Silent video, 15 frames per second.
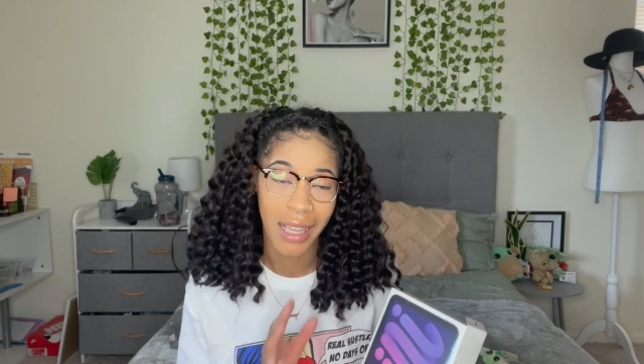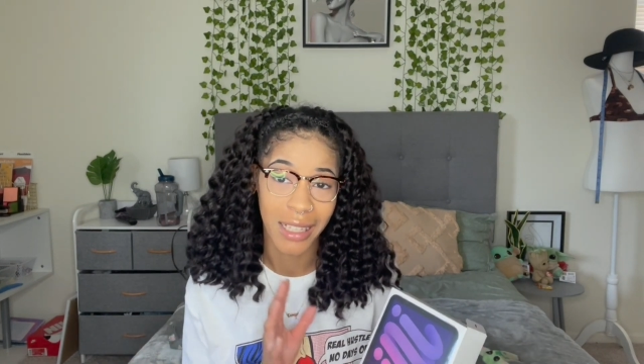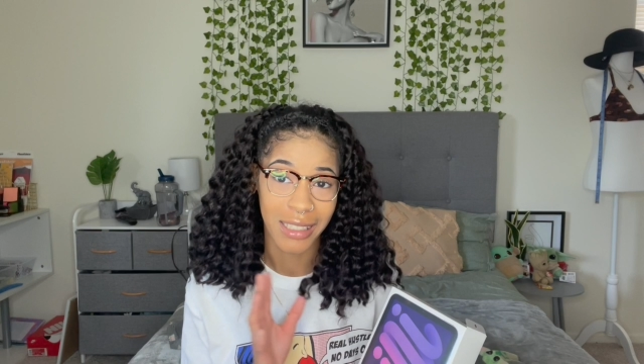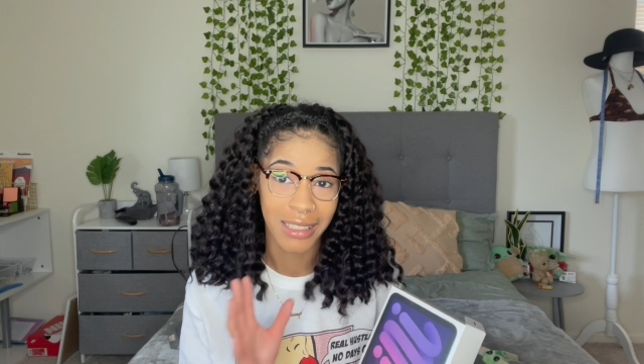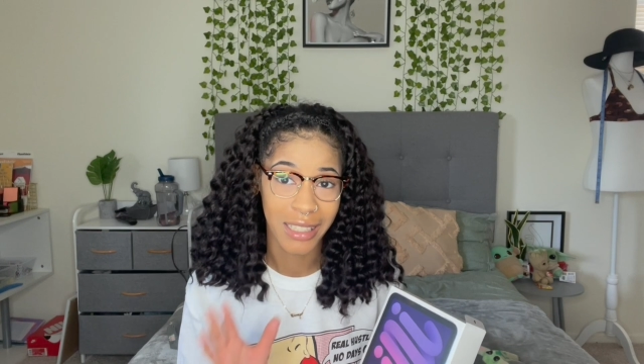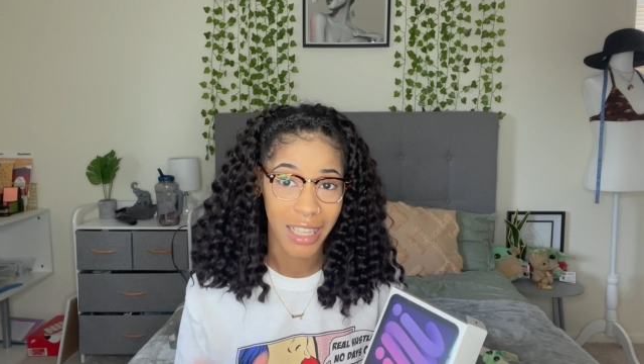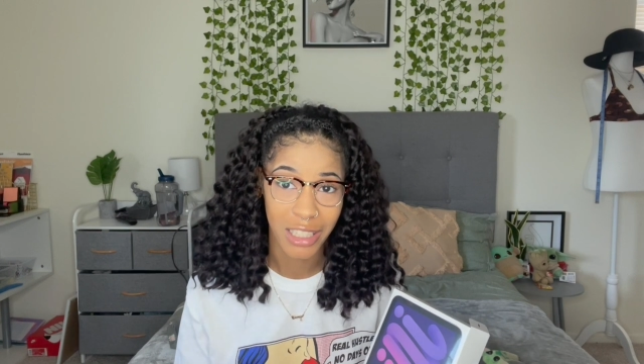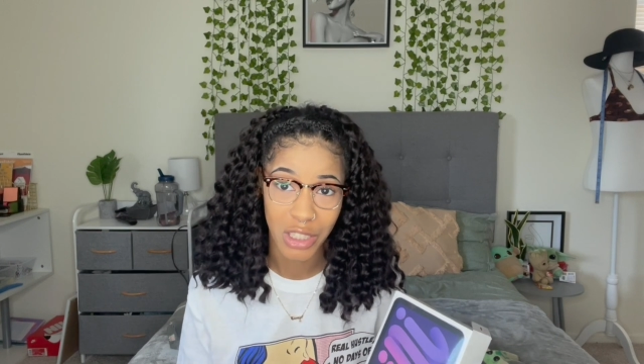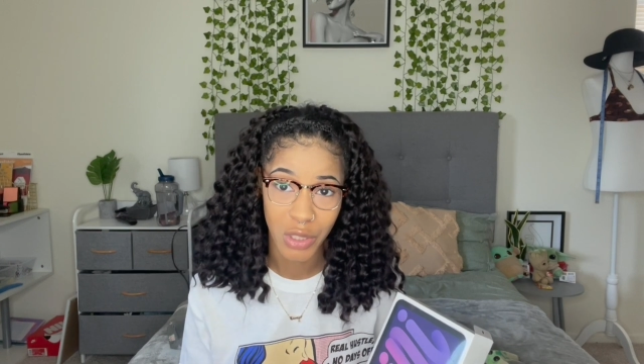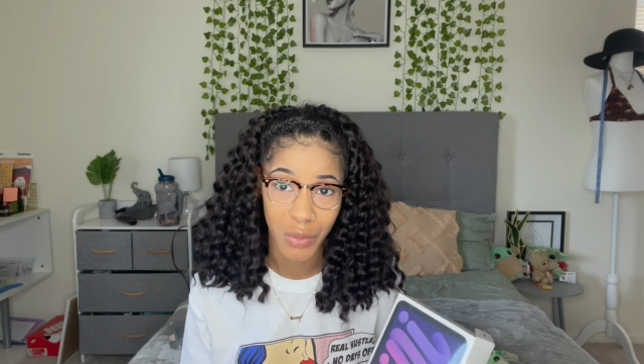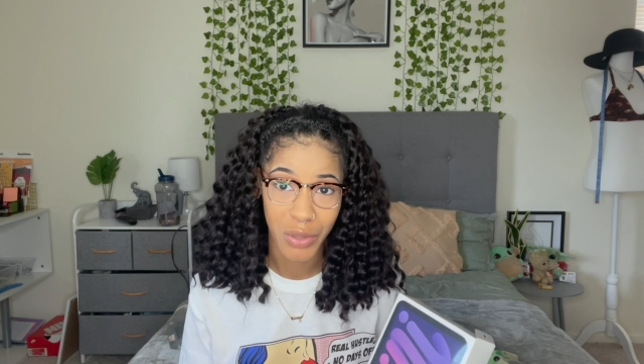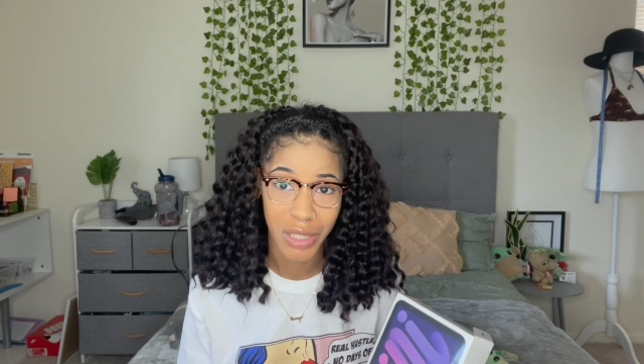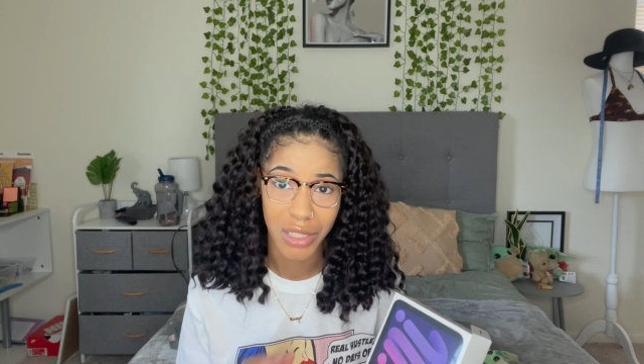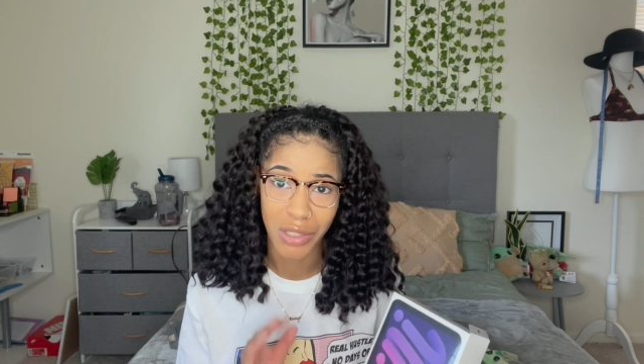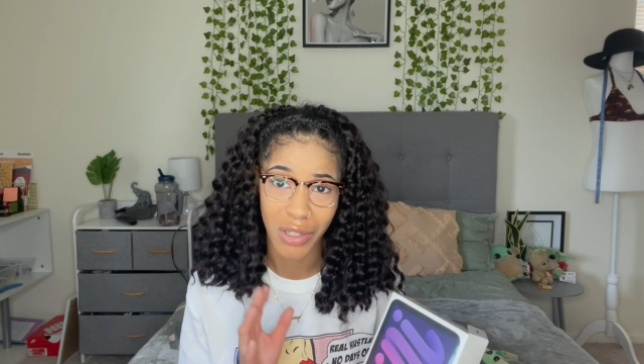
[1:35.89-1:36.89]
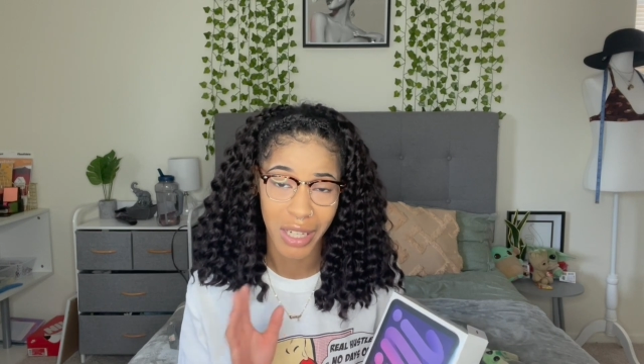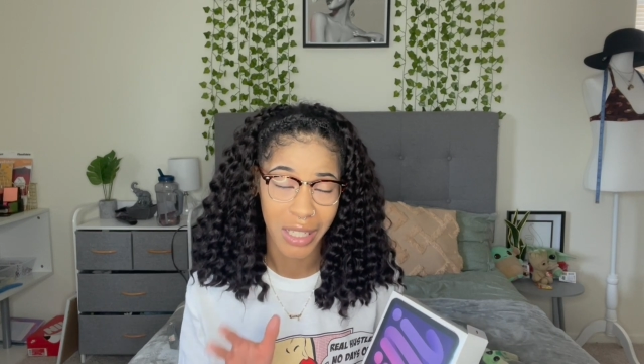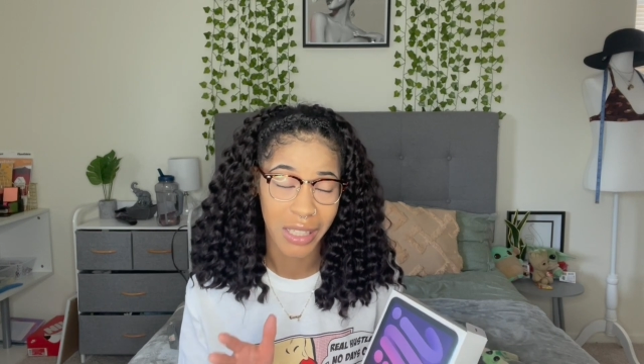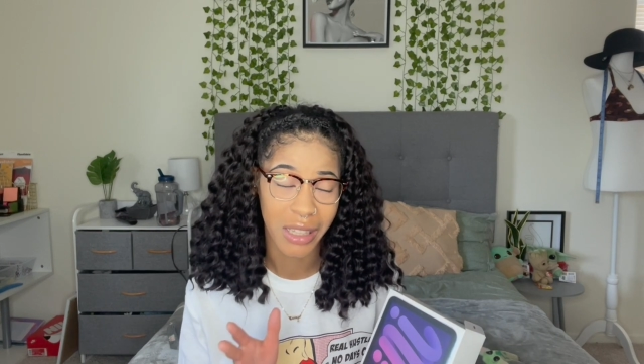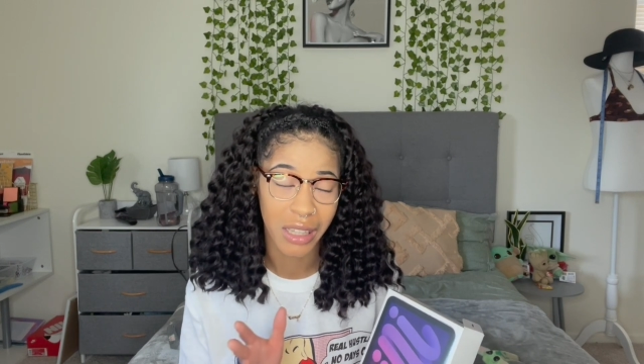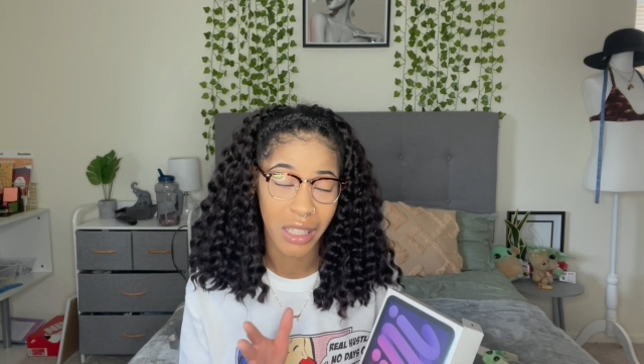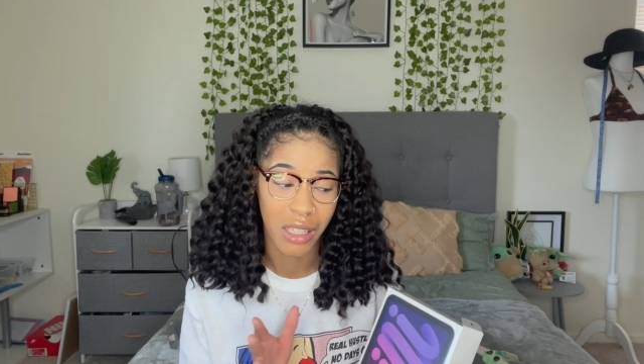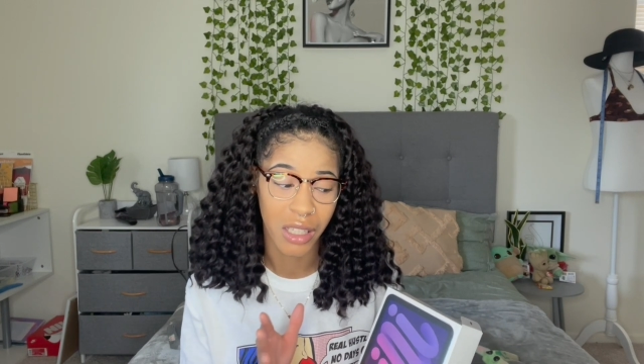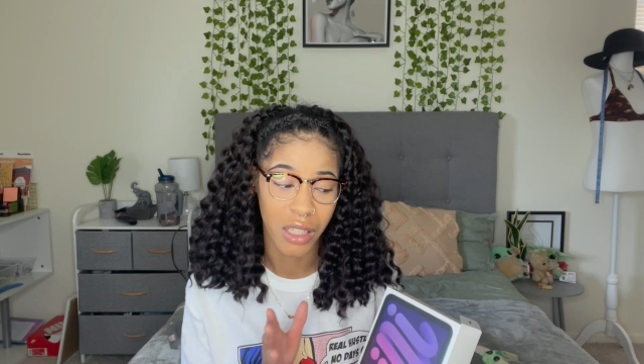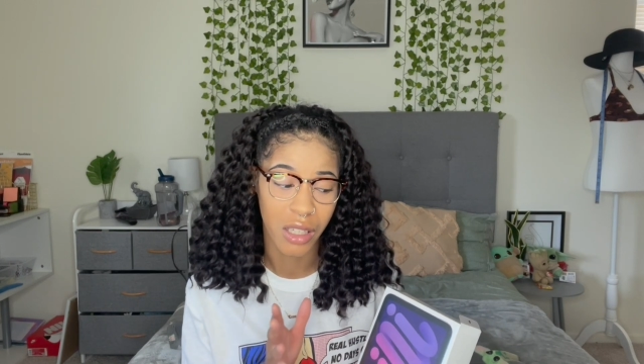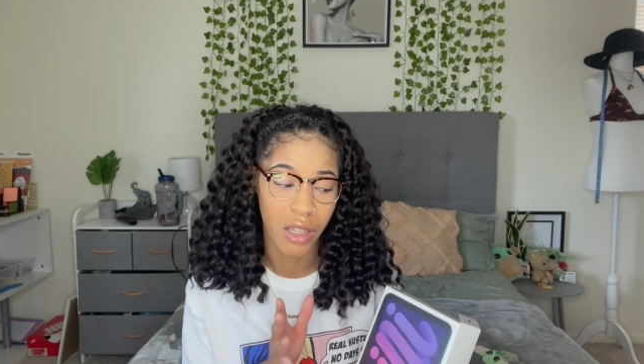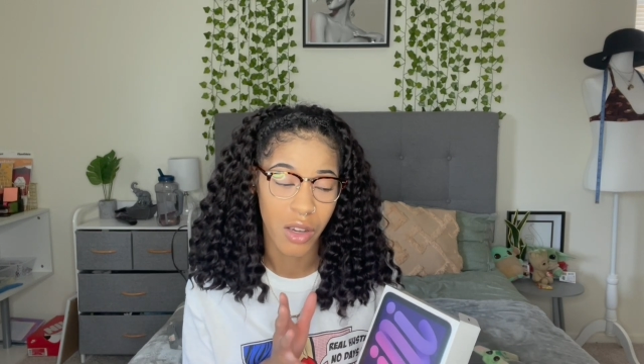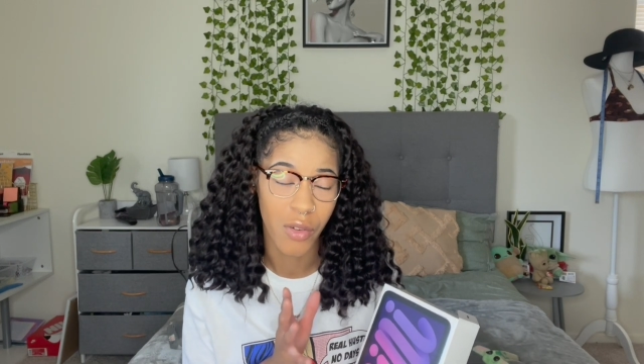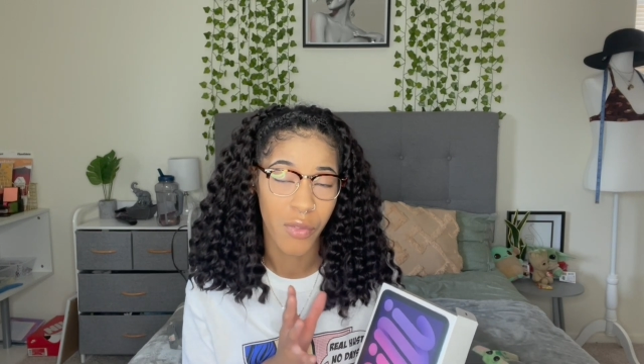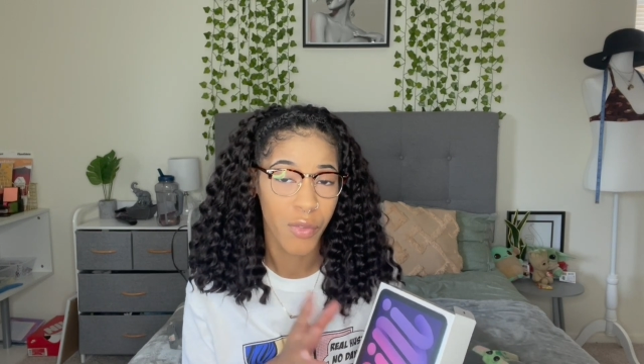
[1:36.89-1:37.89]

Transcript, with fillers: accessories or anything